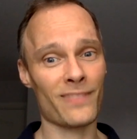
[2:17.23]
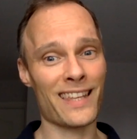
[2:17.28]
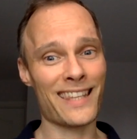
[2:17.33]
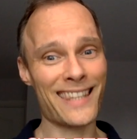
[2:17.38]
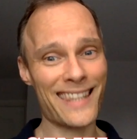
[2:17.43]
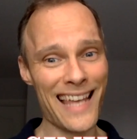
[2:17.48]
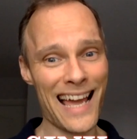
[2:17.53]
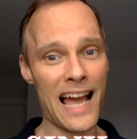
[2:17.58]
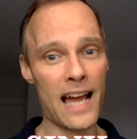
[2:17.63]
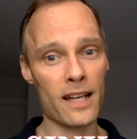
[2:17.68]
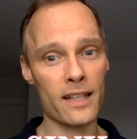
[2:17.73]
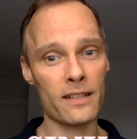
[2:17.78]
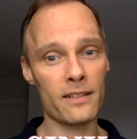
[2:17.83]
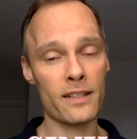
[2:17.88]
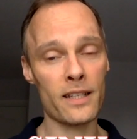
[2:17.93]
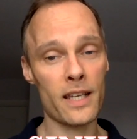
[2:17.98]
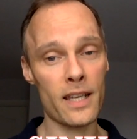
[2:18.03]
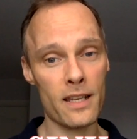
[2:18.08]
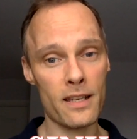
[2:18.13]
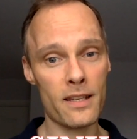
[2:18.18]
that
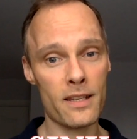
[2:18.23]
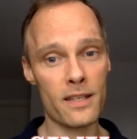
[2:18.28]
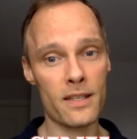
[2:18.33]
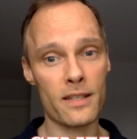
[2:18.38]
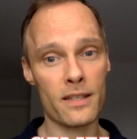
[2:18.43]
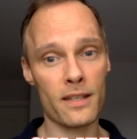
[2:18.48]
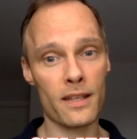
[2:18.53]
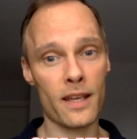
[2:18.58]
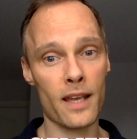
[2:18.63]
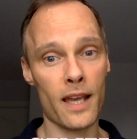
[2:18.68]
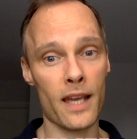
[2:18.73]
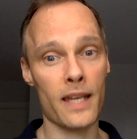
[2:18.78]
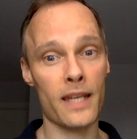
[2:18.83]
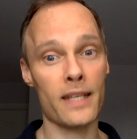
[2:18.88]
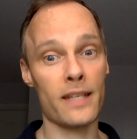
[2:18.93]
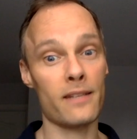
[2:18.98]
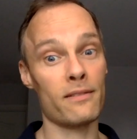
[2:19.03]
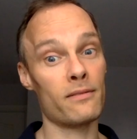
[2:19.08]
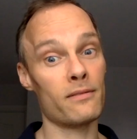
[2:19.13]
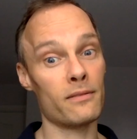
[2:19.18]
is
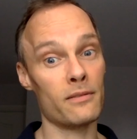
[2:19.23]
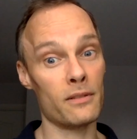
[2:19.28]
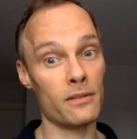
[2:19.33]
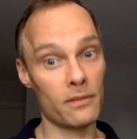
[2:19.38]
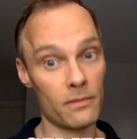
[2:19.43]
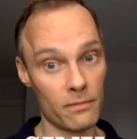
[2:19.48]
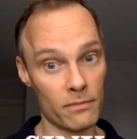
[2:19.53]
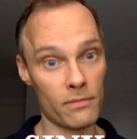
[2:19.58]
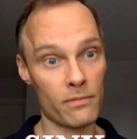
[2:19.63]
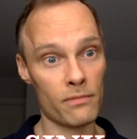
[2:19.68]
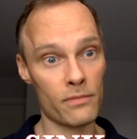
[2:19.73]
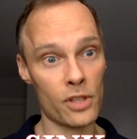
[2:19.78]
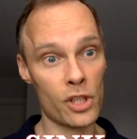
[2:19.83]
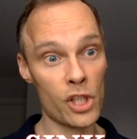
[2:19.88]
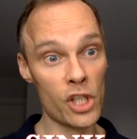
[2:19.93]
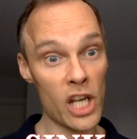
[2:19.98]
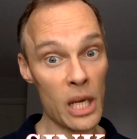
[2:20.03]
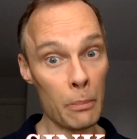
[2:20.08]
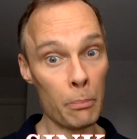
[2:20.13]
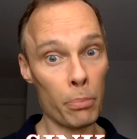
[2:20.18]
a
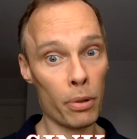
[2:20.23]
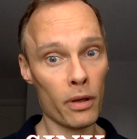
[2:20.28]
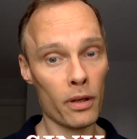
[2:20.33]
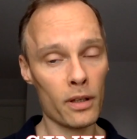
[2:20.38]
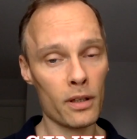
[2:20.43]
ship